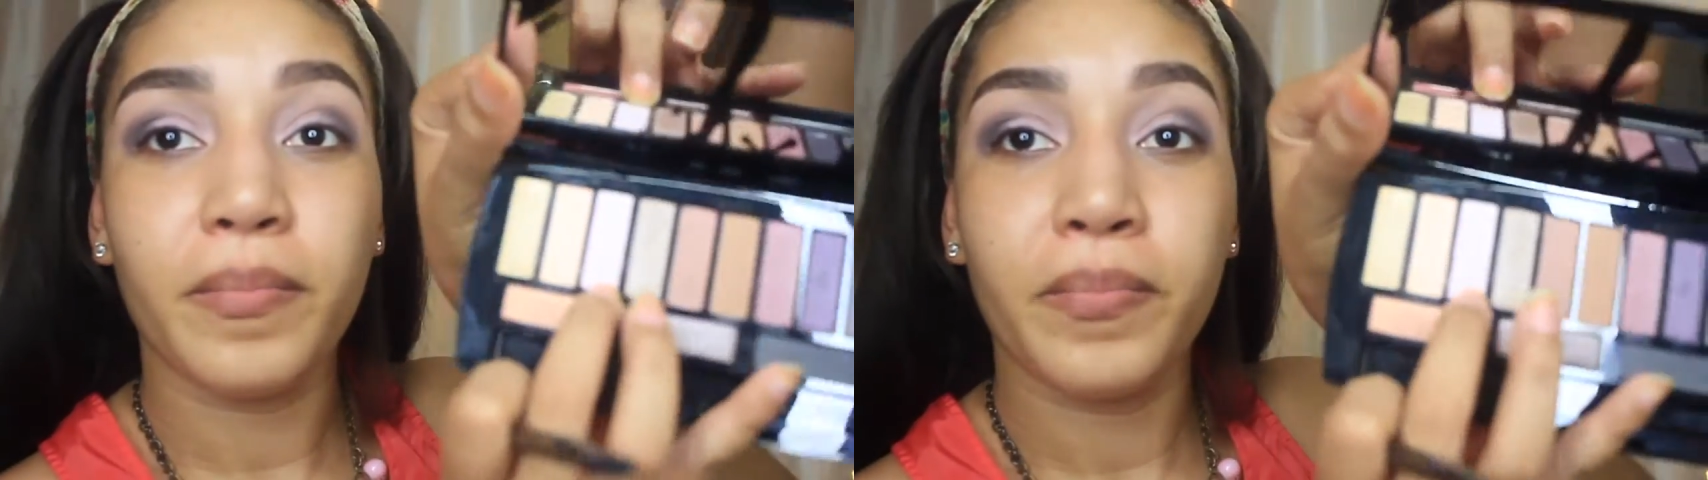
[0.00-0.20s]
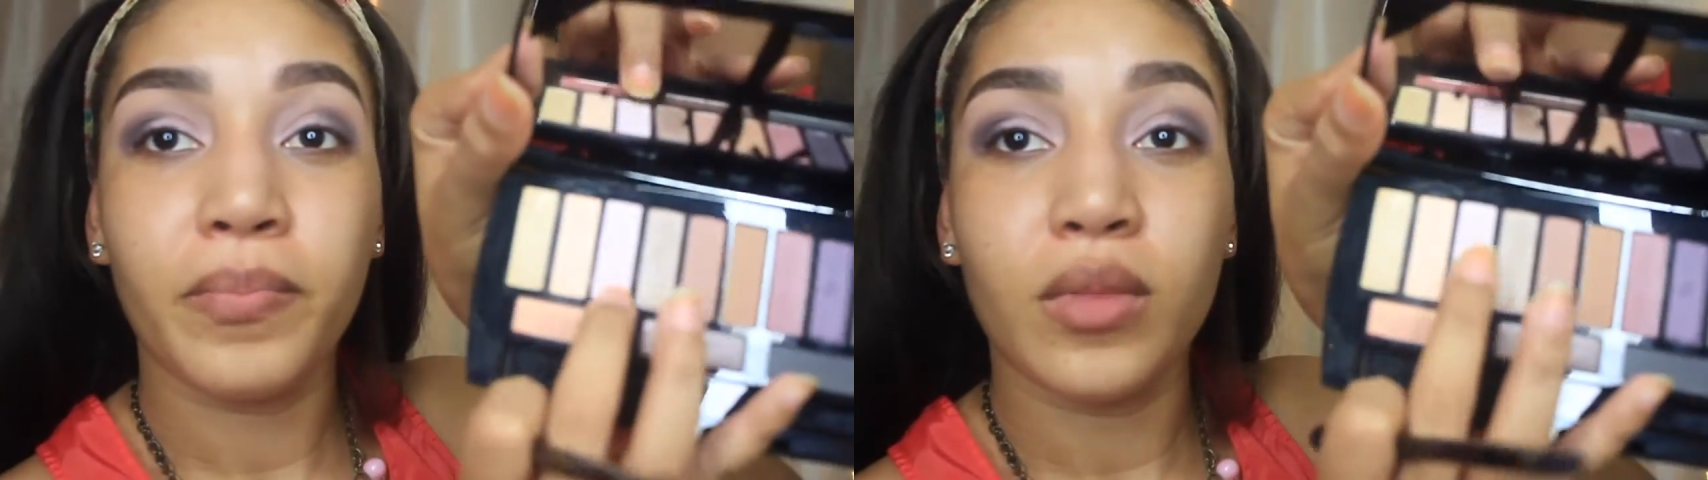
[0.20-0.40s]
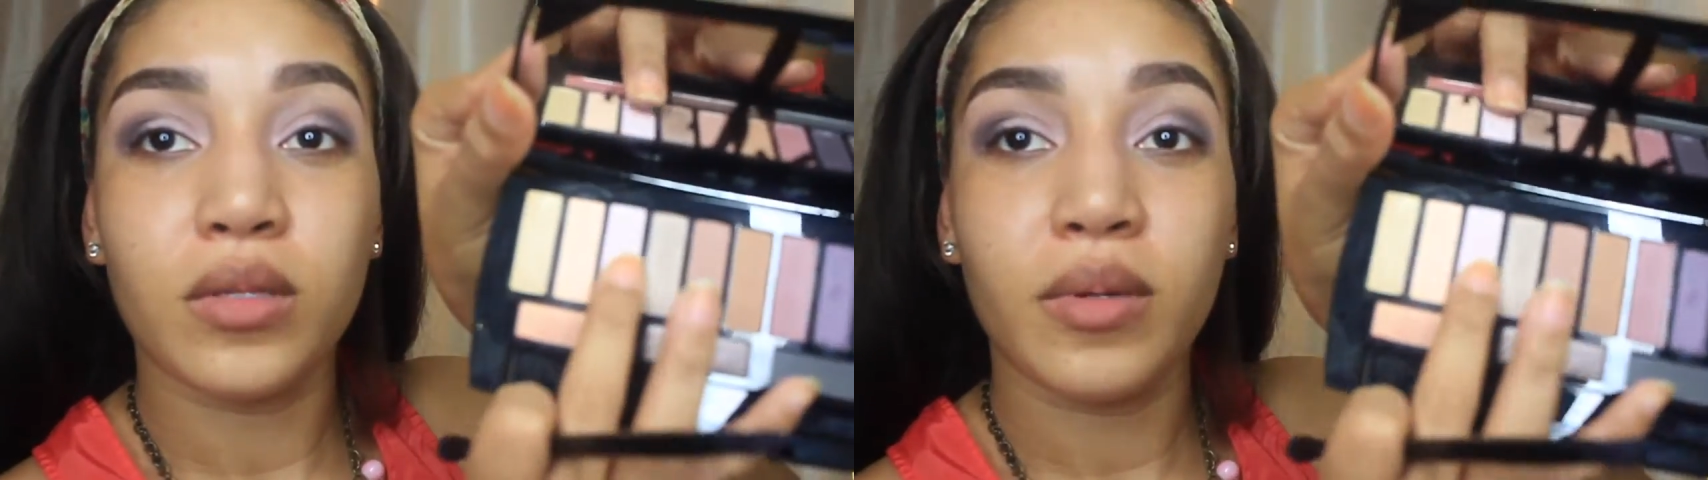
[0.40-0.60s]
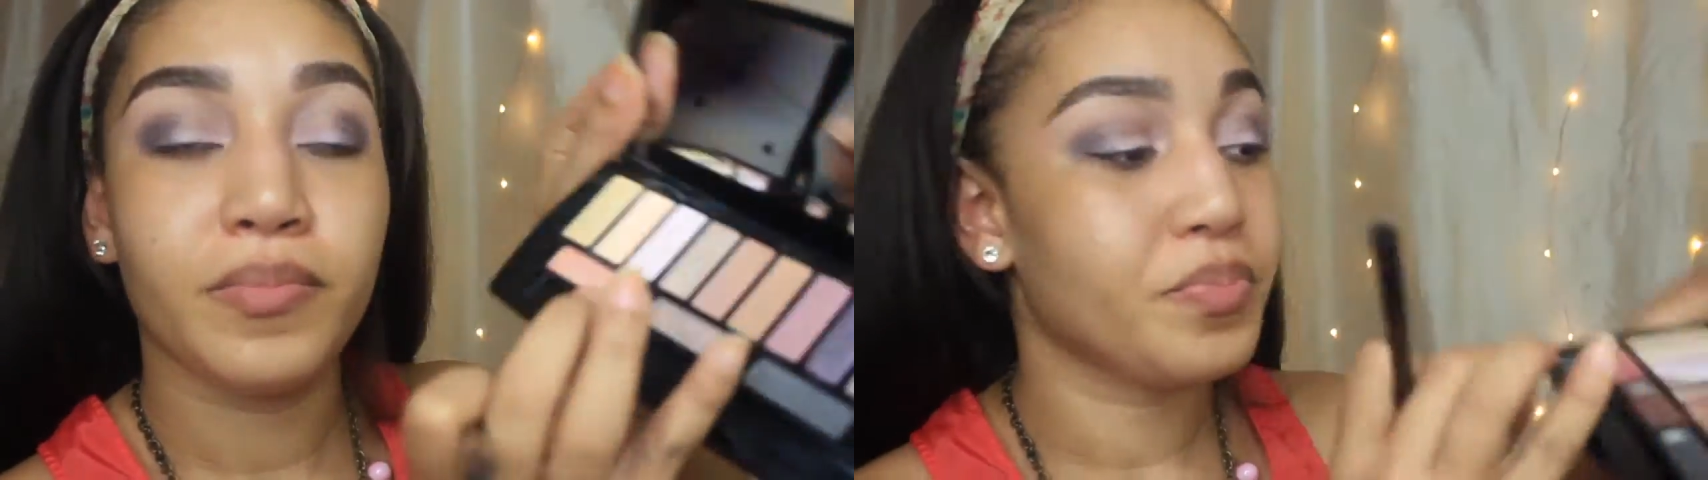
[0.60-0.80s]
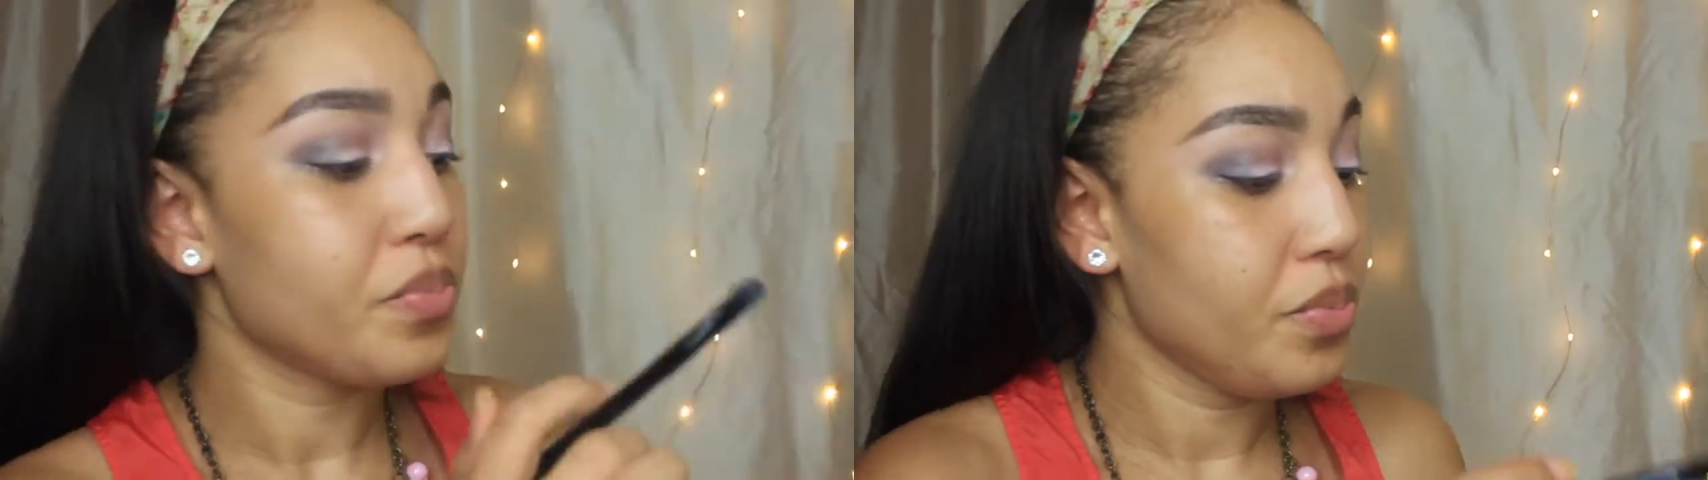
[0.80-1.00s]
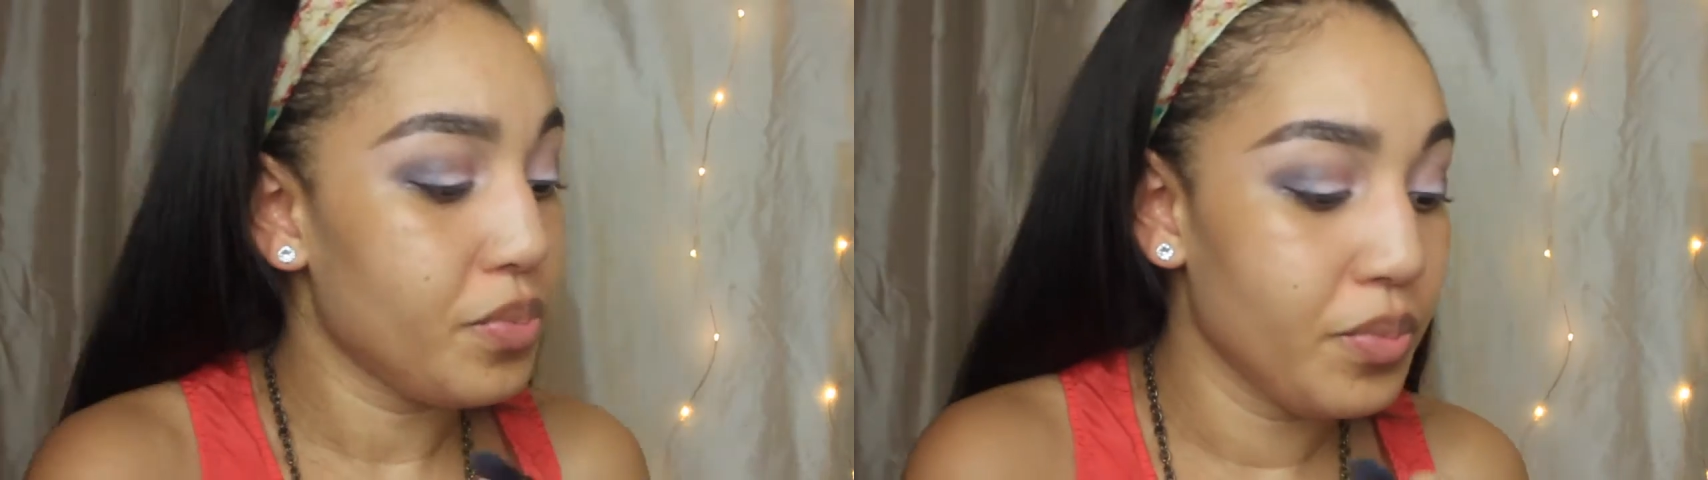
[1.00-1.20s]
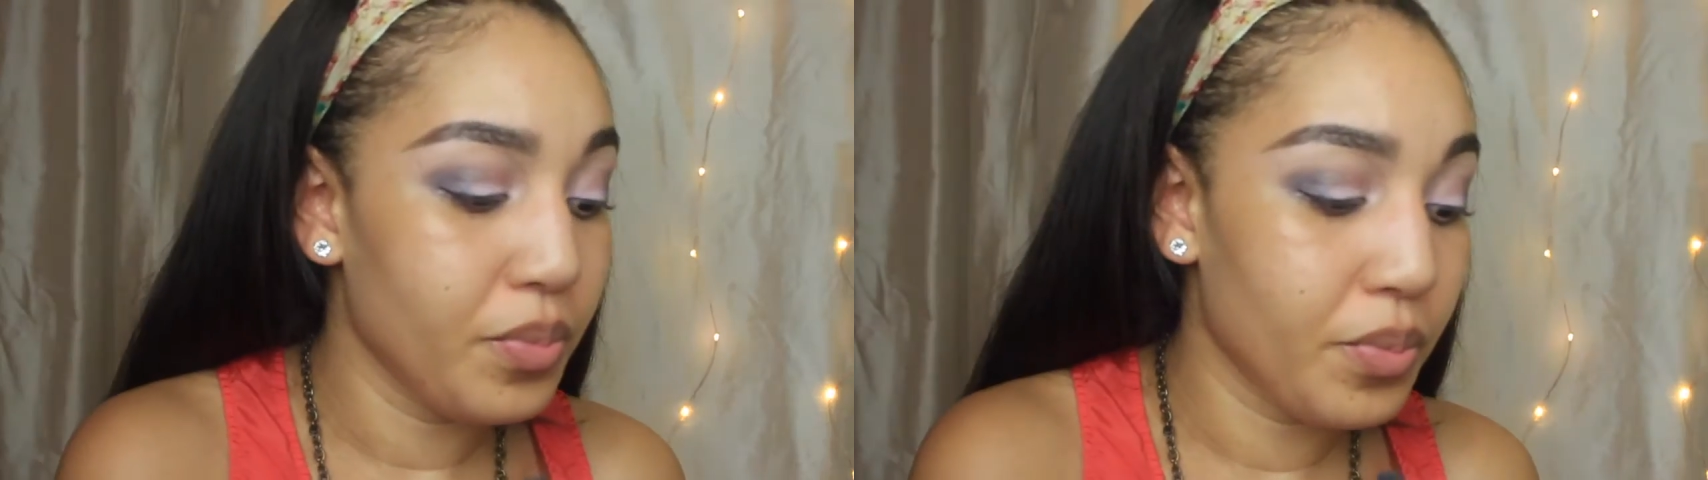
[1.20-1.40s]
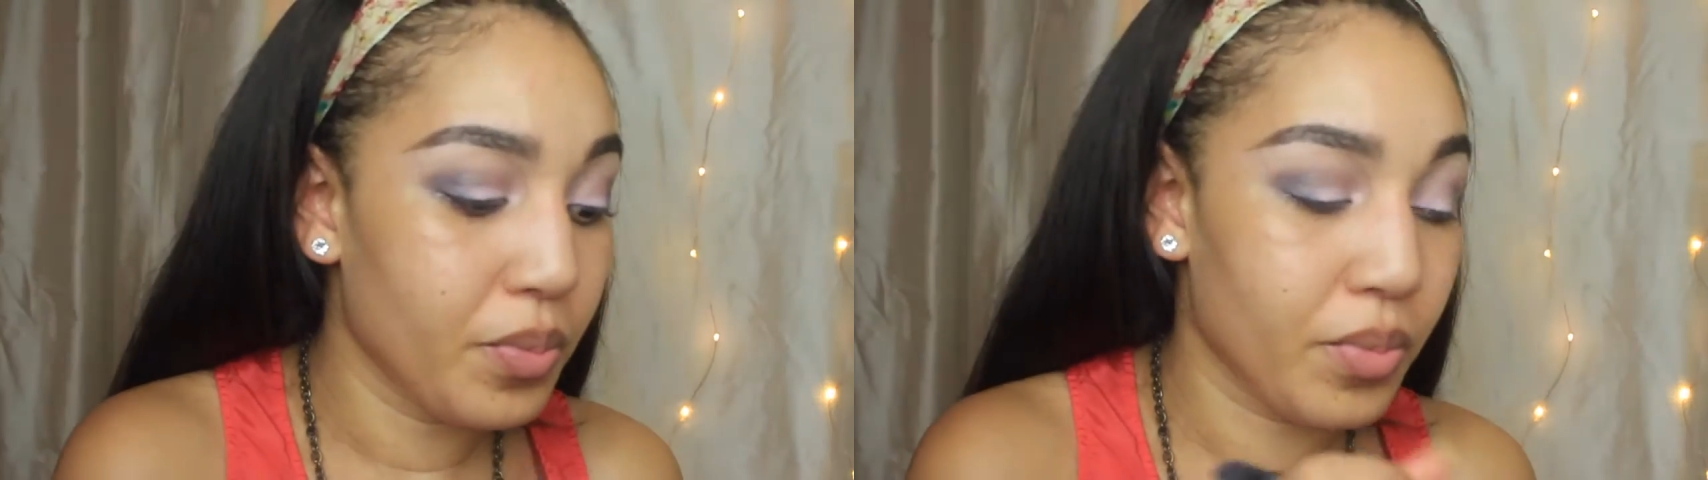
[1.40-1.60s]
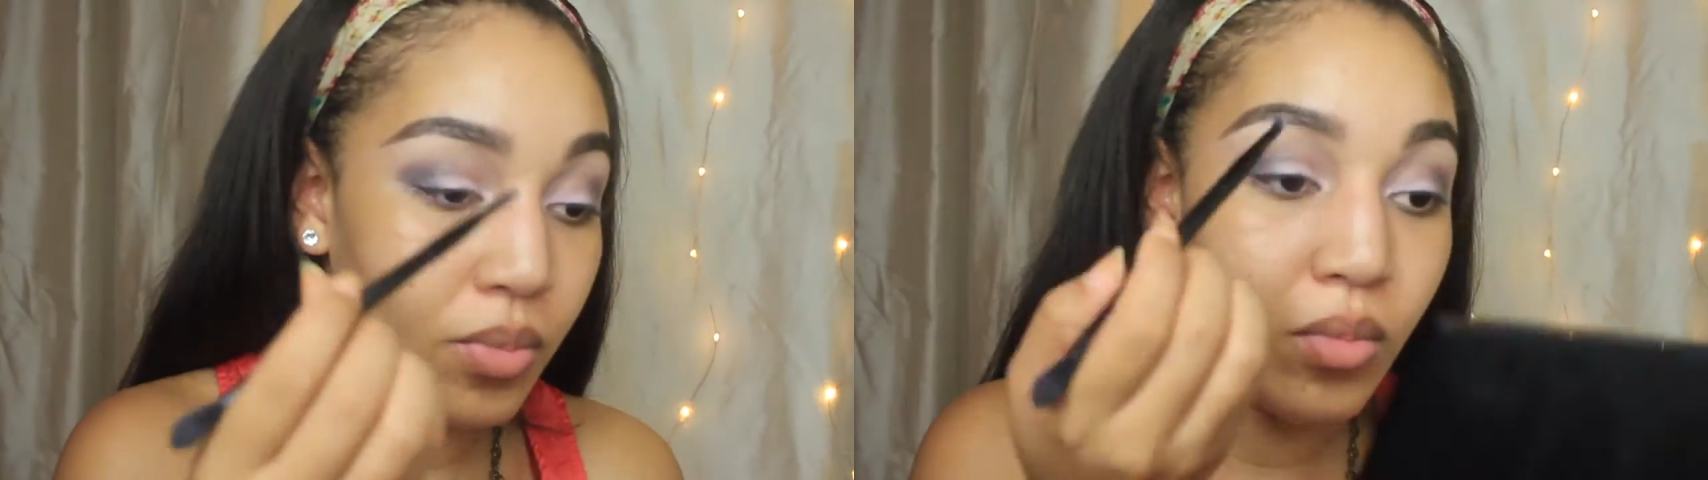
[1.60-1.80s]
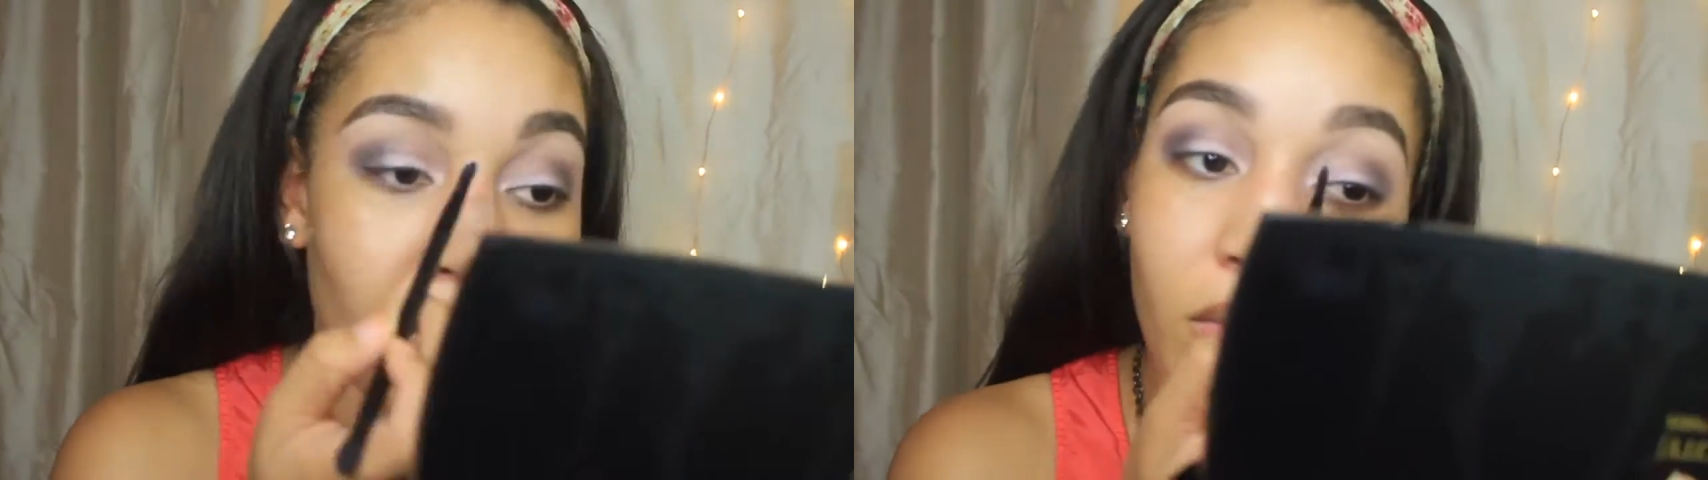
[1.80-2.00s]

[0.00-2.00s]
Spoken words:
Now we're going to clean it up, so we're going to go